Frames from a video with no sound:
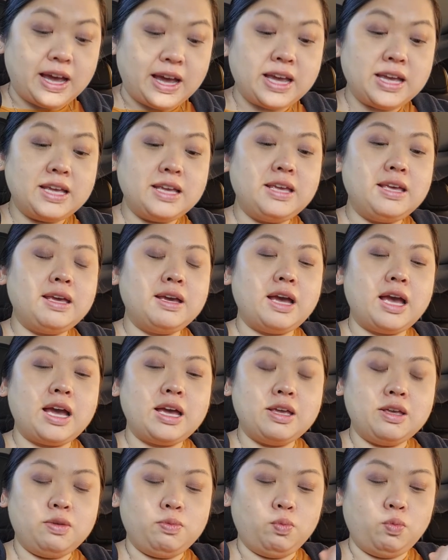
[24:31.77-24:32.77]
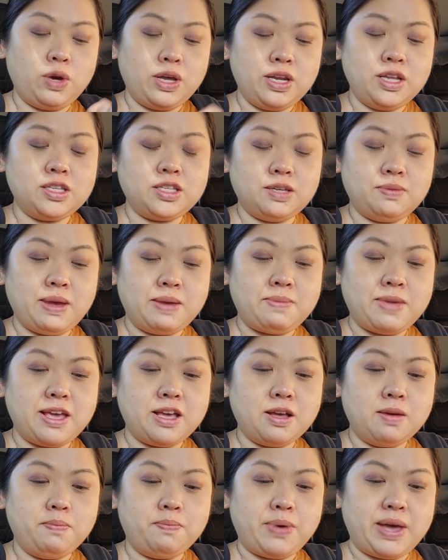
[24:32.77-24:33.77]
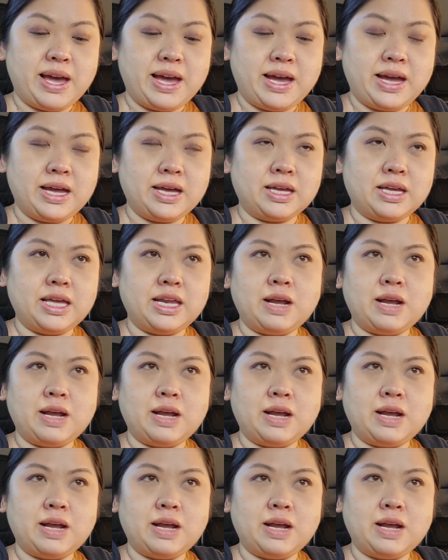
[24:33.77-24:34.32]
I, I went into my makeup bag